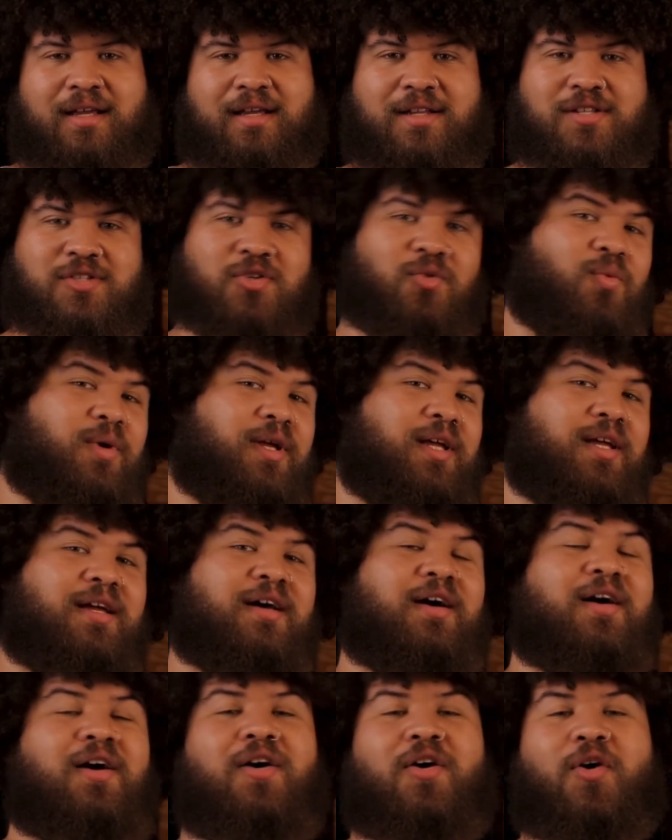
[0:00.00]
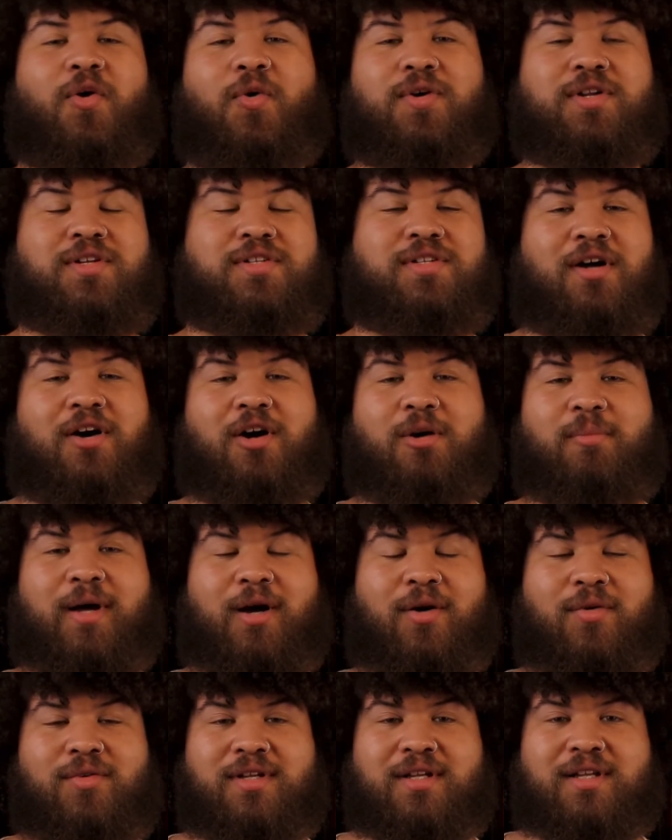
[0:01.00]
And so we are going to talk
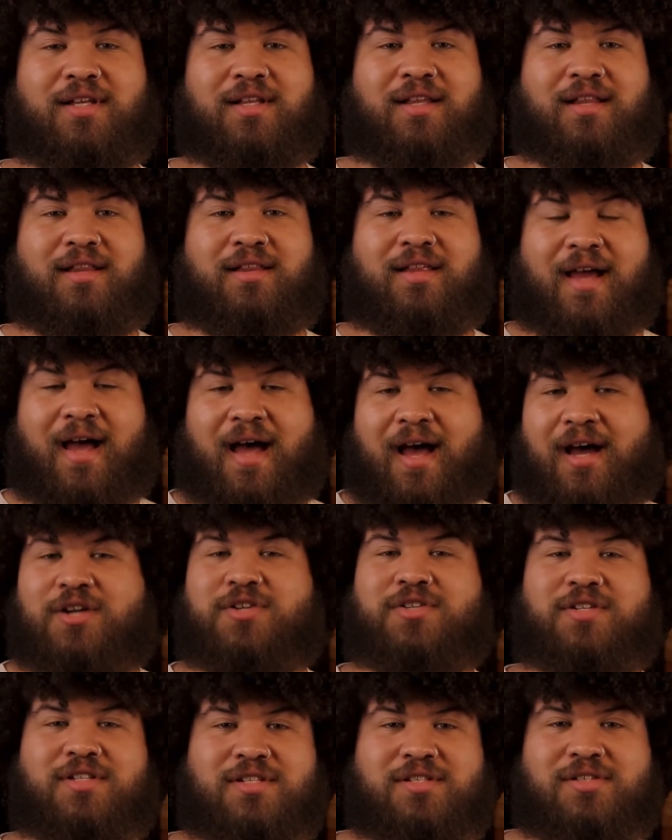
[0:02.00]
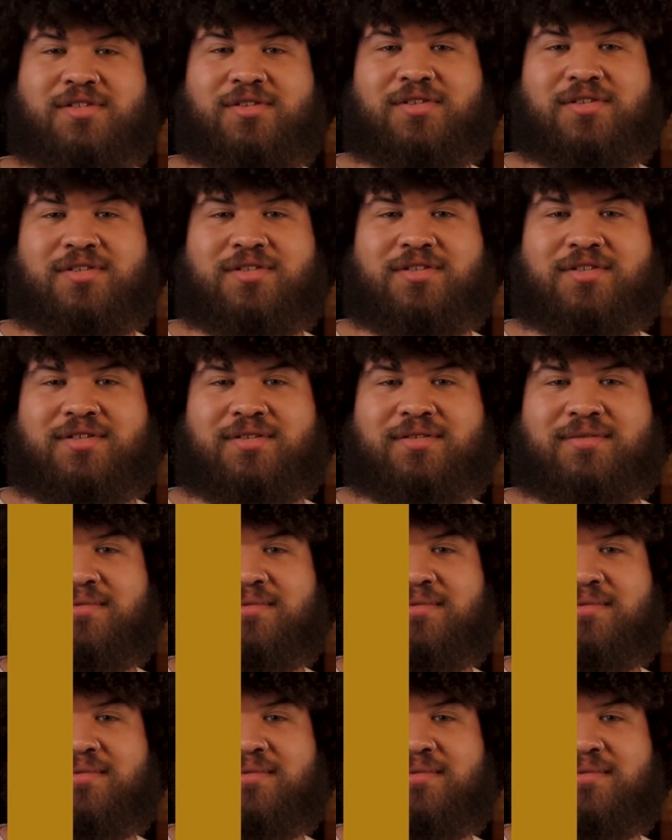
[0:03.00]
about the action surge.